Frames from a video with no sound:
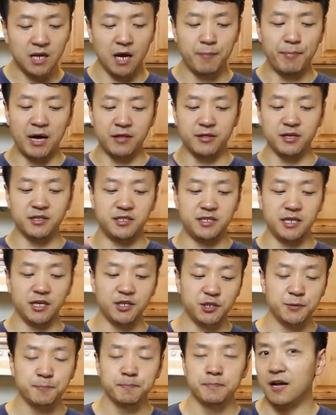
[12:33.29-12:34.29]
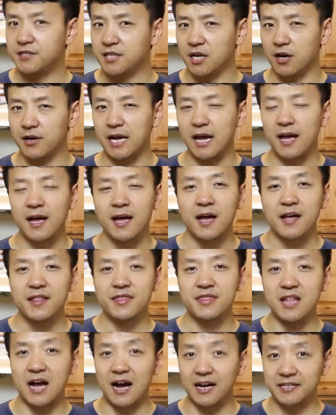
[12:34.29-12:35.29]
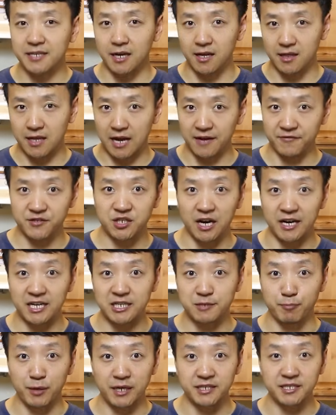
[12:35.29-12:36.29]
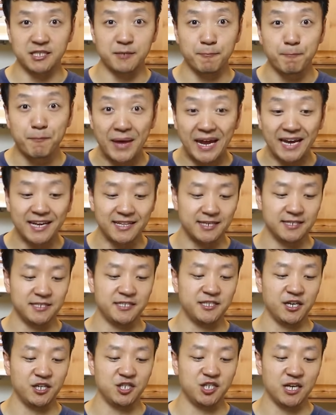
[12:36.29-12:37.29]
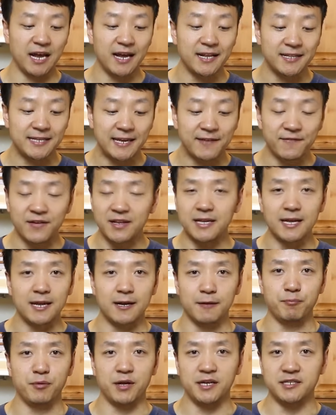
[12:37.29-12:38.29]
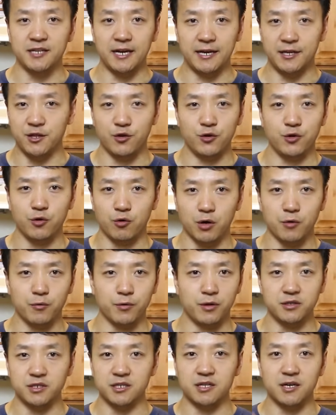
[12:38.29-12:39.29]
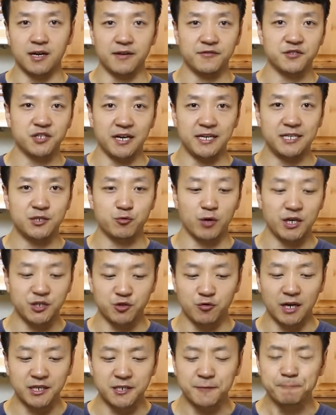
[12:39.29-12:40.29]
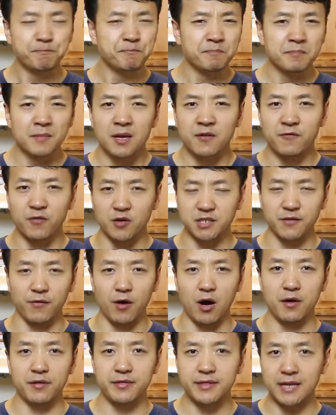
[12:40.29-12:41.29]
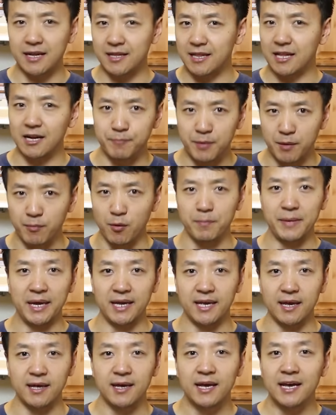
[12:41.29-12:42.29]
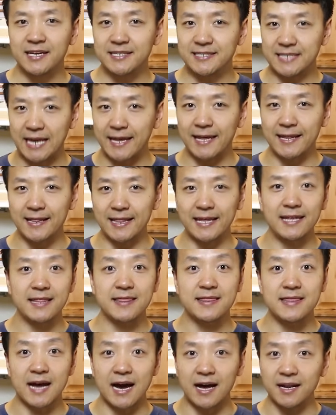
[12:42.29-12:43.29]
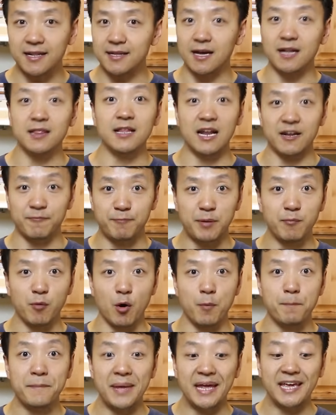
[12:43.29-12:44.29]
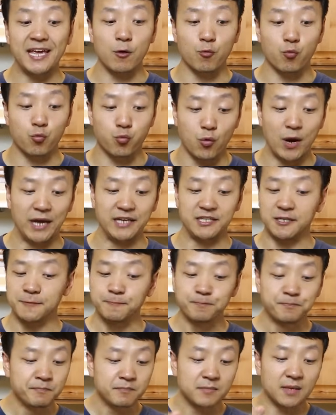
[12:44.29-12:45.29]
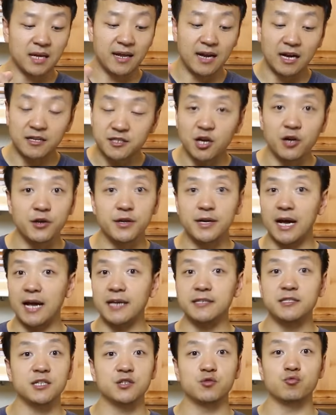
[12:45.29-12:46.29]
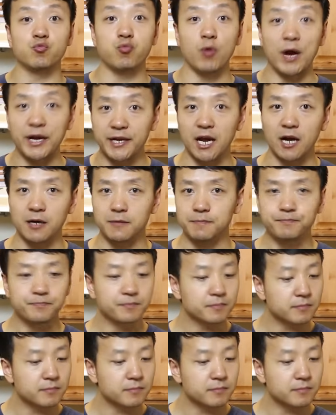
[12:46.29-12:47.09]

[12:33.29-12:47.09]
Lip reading: about this dish, I'll tell you, not a lot of Chinese places make this dish. And even in a place like New York where there's a ton of Chinese restaurants, first of all, not a lot of people make it. Secondly, not a lot of people make it right. And I'll tell you guys this right now,